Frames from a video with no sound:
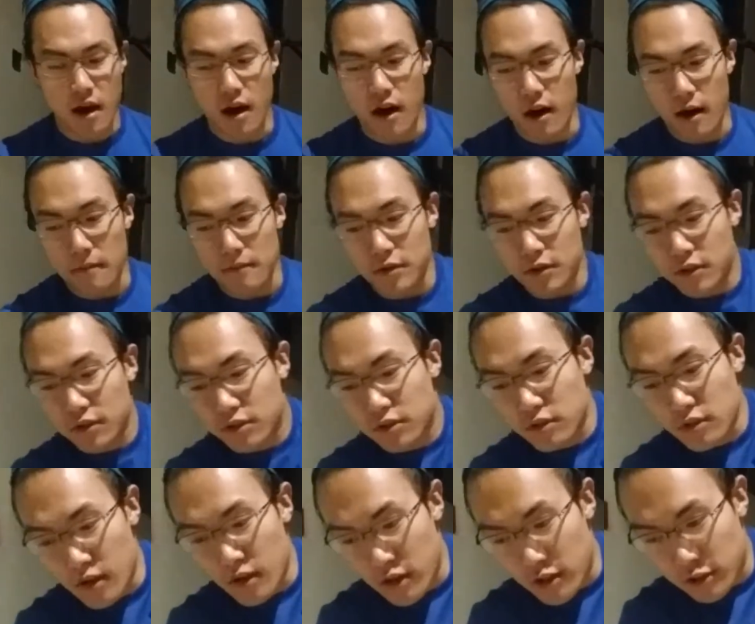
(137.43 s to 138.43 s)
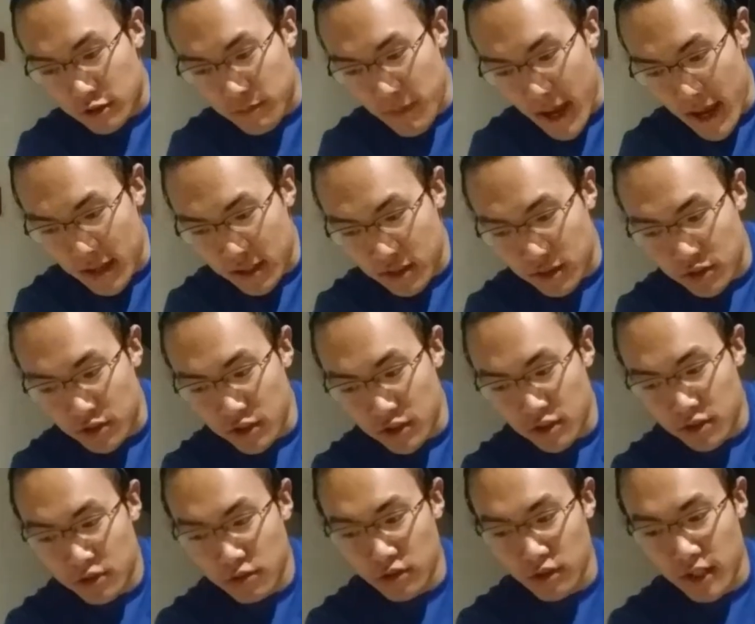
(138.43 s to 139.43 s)
And the smash is just
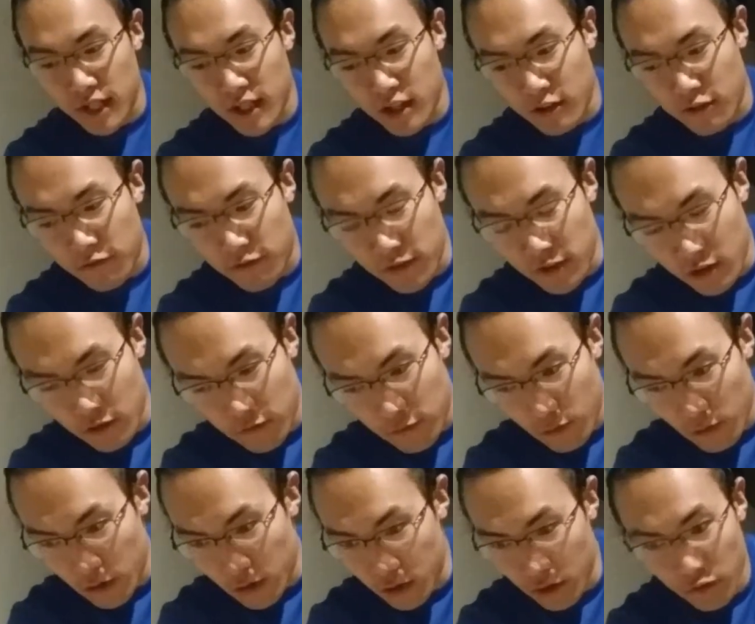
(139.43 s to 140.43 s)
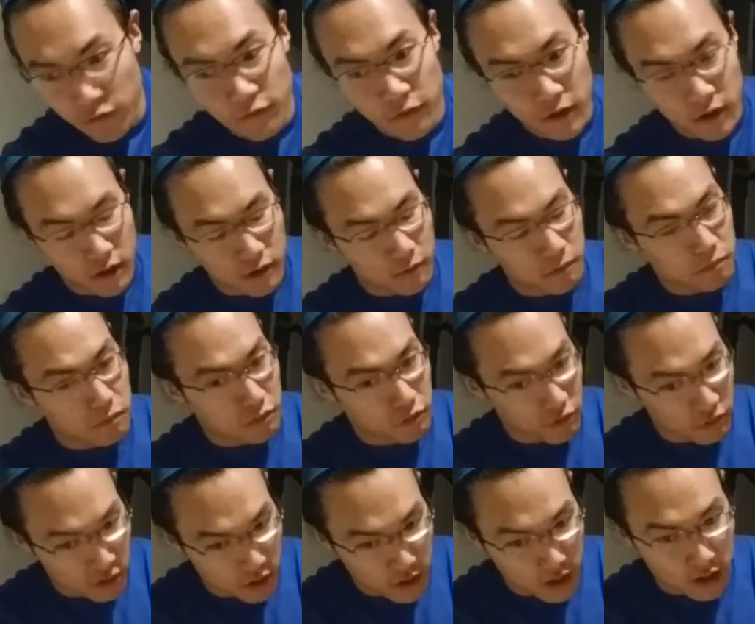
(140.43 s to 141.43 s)
to sort of get a feel for it. You'll feel it
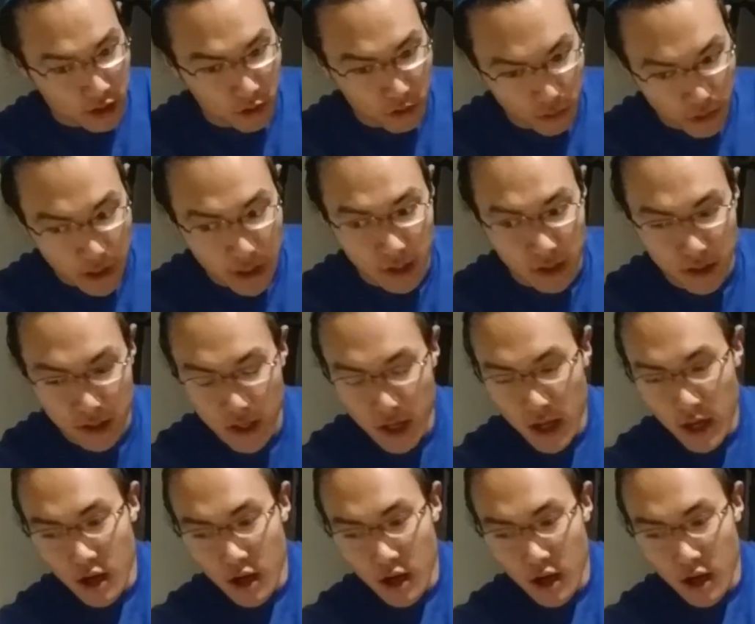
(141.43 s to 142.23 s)
pretty quick.